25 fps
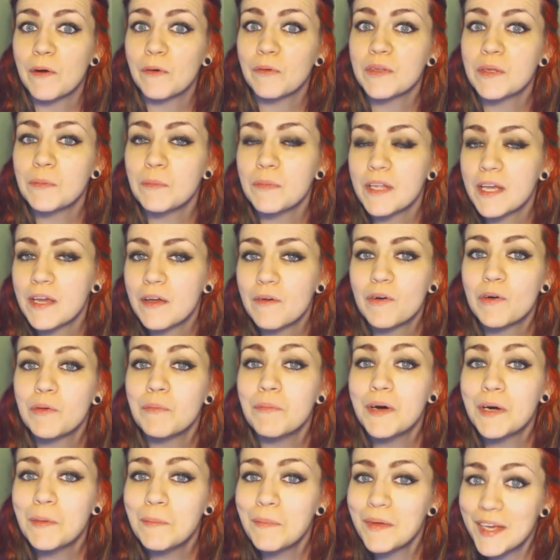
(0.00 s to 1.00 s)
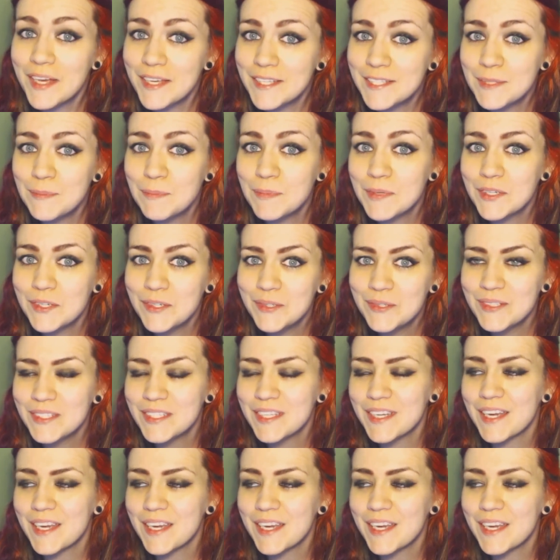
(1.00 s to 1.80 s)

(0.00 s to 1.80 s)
I only play it with my best boo,